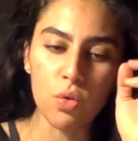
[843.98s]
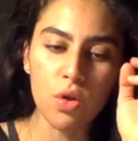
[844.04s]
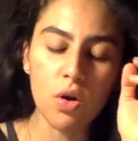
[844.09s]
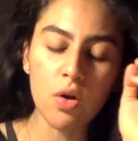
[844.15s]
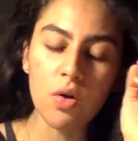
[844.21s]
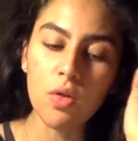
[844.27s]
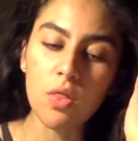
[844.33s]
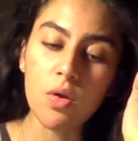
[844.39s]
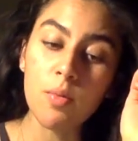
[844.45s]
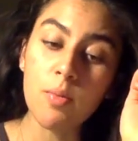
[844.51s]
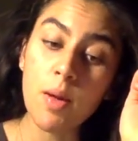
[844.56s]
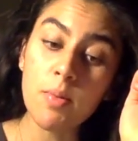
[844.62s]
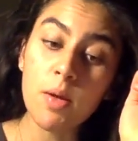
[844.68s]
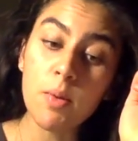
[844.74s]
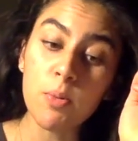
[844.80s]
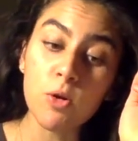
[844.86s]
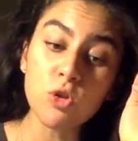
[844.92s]
There may
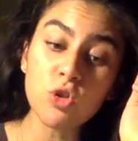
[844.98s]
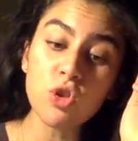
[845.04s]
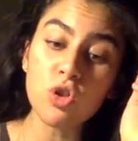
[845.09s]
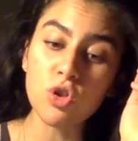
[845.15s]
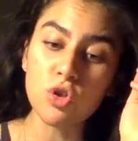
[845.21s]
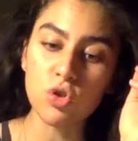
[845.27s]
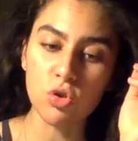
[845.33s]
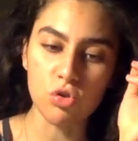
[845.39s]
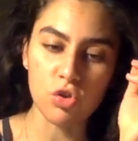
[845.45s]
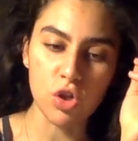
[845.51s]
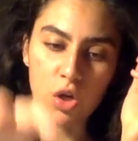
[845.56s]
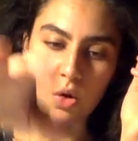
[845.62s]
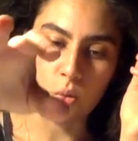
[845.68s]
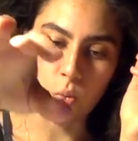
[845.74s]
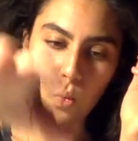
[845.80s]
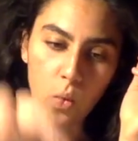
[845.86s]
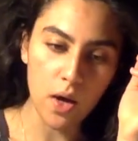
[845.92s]
be a person
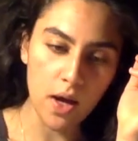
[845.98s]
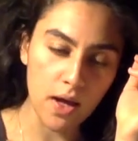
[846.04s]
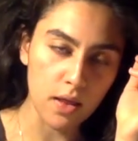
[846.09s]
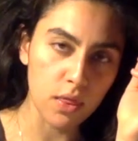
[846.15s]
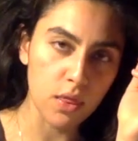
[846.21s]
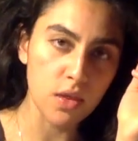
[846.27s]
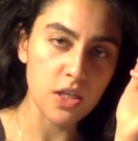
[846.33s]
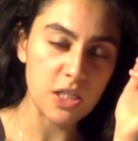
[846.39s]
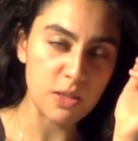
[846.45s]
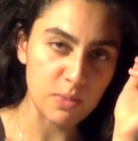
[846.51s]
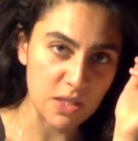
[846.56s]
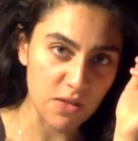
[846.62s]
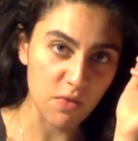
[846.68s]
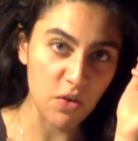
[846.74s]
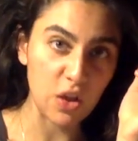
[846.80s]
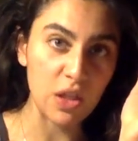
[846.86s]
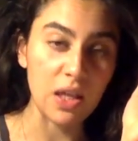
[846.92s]
associated with
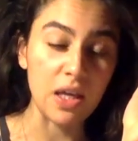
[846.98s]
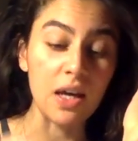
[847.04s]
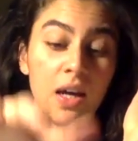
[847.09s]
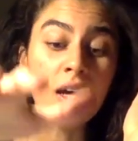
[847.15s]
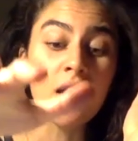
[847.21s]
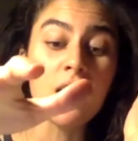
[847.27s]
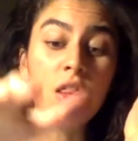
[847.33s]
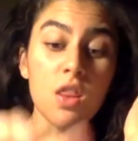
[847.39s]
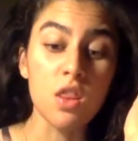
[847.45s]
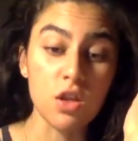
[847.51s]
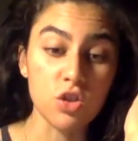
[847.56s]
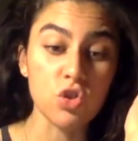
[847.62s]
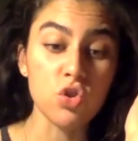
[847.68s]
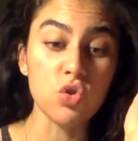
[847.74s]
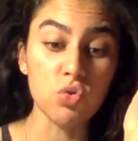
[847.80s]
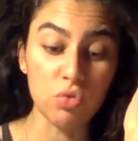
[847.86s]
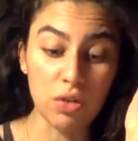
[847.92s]
specifically
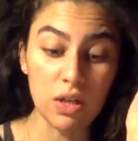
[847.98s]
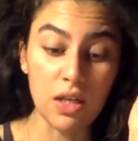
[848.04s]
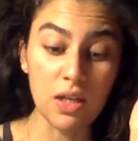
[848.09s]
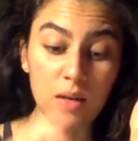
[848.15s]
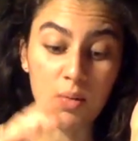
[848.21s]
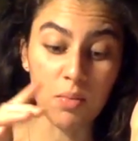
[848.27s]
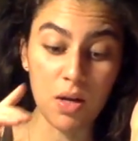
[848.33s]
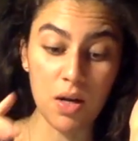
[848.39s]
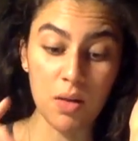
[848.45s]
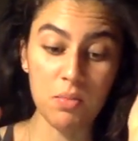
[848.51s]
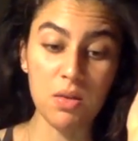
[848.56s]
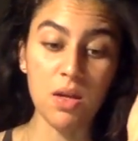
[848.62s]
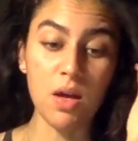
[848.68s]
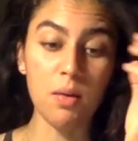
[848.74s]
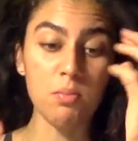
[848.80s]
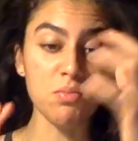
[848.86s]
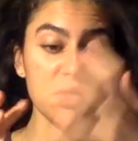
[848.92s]
this dream, and
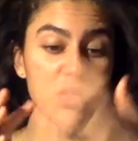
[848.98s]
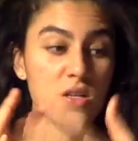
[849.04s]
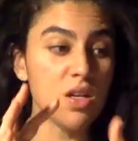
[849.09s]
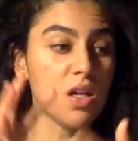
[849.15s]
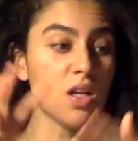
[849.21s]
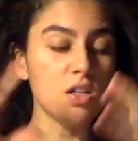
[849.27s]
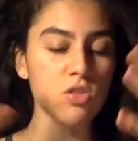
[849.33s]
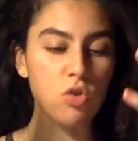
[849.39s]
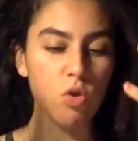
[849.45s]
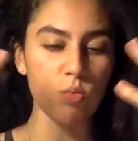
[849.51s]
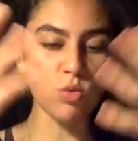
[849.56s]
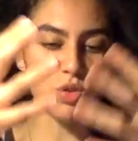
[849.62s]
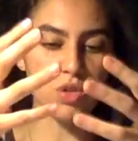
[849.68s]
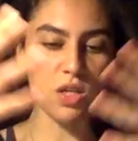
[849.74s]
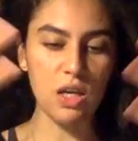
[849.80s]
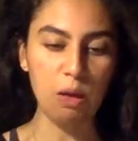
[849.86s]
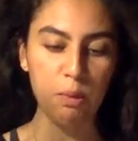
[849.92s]
I'm seeing it as
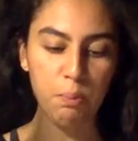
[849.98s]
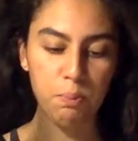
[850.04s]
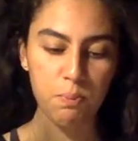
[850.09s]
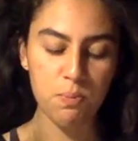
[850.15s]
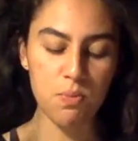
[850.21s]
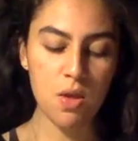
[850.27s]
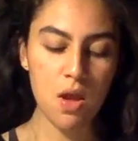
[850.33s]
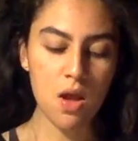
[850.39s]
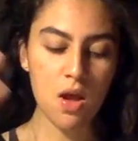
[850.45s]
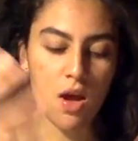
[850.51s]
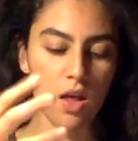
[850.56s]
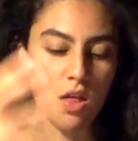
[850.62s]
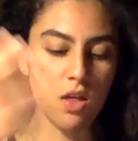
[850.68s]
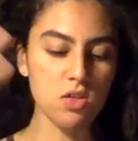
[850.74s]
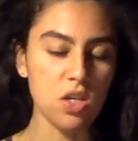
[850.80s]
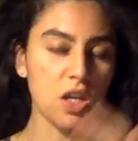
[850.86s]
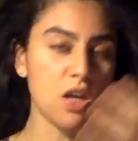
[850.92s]
almost like.
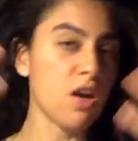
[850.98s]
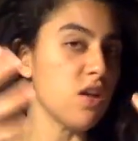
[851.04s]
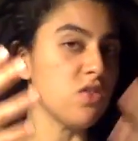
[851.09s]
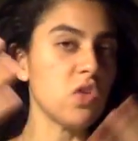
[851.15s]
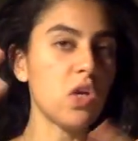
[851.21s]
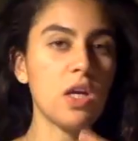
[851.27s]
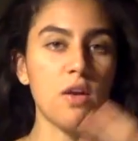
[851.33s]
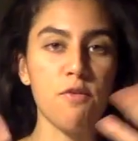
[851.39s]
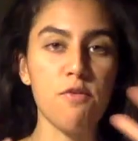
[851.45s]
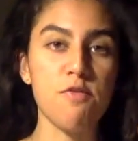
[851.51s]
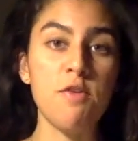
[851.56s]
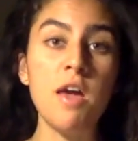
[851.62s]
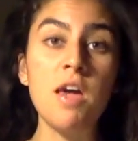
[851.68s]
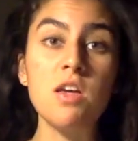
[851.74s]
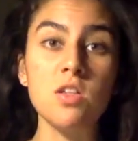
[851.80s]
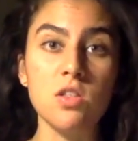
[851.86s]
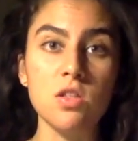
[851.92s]
It's like a
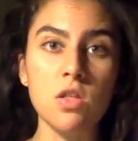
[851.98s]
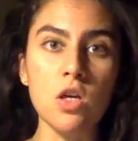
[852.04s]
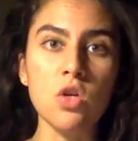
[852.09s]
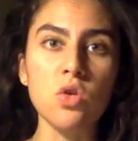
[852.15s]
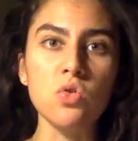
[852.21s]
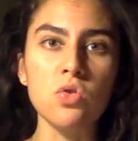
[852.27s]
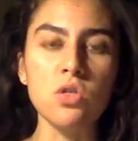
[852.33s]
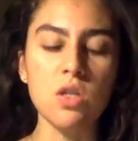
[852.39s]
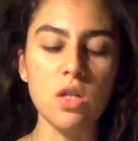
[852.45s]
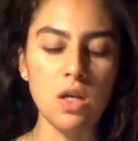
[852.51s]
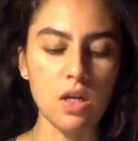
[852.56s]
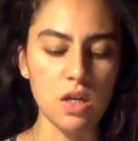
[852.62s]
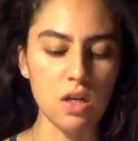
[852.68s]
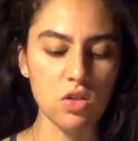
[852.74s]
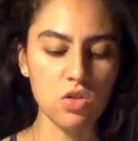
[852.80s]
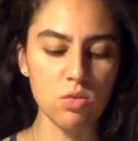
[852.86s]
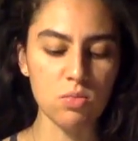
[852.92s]
face that you see,
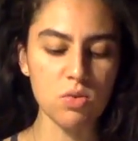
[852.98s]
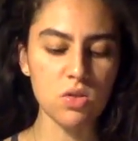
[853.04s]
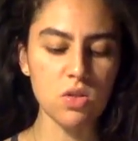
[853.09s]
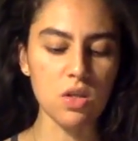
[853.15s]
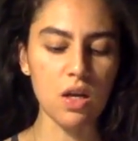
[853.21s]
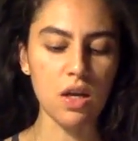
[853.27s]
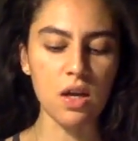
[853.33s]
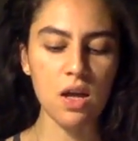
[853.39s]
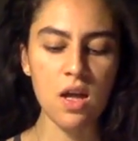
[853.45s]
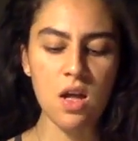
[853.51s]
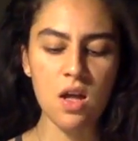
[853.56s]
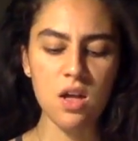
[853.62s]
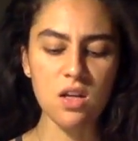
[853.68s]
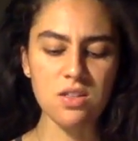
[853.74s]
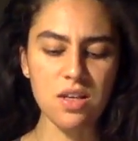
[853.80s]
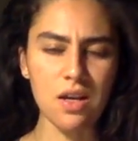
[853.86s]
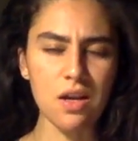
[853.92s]
and it's almost
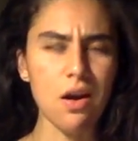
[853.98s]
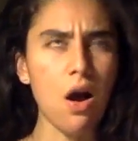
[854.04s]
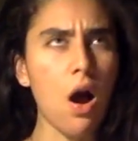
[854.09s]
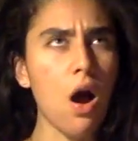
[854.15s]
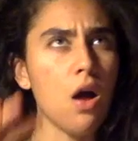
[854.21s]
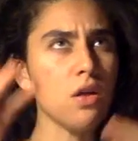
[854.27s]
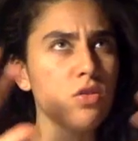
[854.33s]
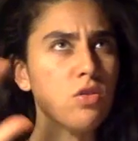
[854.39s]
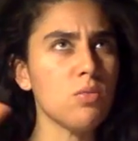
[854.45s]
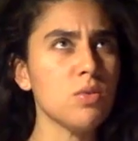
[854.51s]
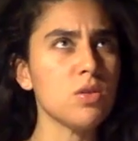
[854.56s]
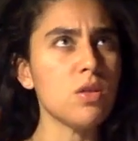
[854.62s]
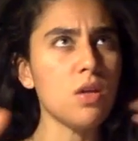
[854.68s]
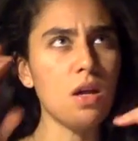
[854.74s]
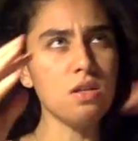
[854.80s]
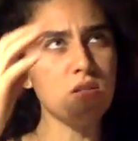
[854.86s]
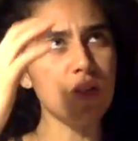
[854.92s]

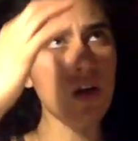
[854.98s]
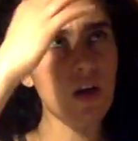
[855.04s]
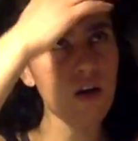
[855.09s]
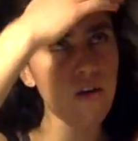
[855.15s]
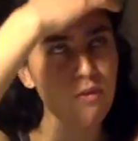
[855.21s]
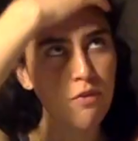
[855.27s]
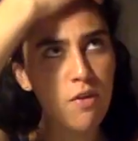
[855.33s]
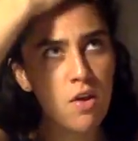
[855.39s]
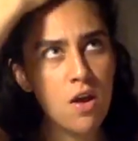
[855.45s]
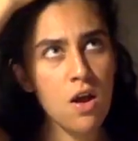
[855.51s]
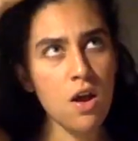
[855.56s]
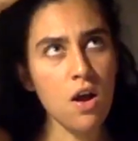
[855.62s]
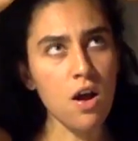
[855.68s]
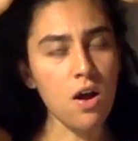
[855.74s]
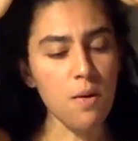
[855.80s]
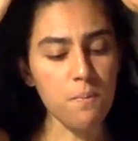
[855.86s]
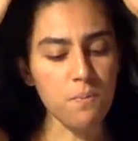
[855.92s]
as if
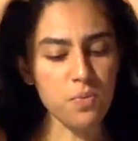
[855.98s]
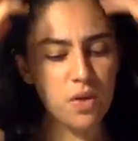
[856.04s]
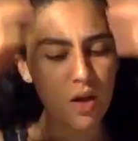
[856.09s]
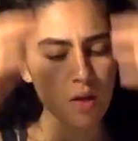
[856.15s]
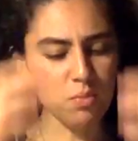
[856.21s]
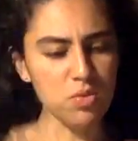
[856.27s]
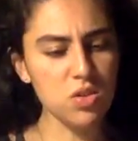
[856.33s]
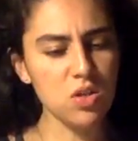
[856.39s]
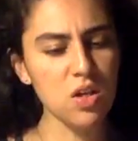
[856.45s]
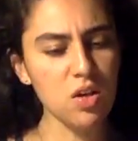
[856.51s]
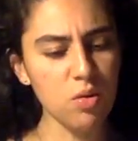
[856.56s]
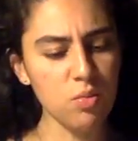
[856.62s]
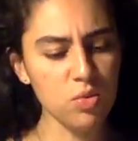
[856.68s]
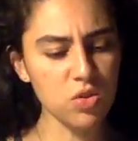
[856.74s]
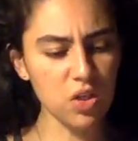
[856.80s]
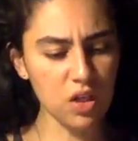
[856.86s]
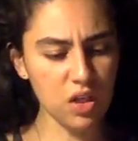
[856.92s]
I'm seeing
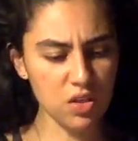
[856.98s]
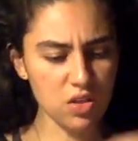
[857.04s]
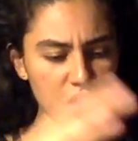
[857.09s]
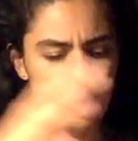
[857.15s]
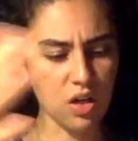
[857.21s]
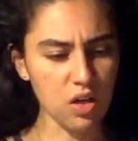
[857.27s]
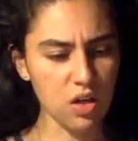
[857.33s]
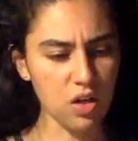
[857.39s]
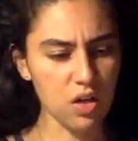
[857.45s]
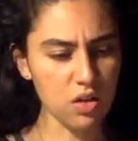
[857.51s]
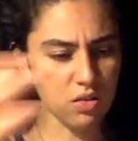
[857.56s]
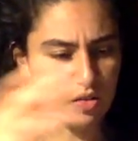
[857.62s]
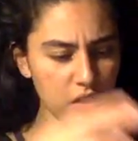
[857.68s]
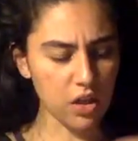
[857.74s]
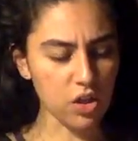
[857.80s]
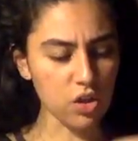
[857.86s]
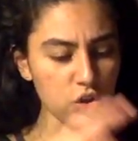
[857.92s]
almost like it's like a
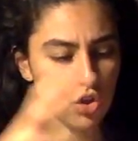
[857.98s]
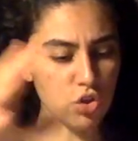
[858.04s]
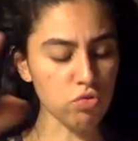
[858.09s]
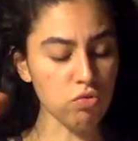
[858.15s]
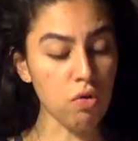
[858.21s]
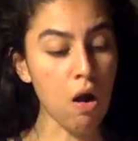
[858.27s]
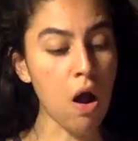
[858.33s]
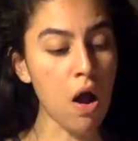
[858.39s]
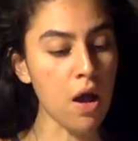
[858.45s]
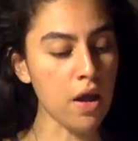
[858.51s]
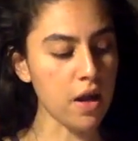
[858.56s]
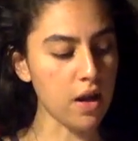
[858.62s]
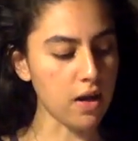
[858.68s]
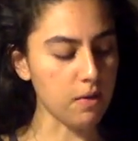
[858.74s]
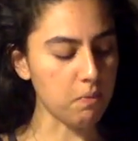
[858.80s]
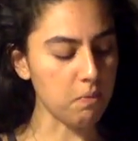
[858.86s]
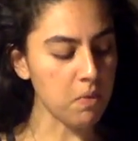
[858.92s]

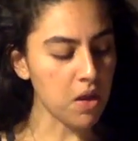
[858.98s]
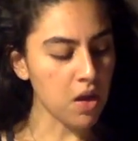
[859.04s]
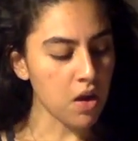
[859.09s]
shrine,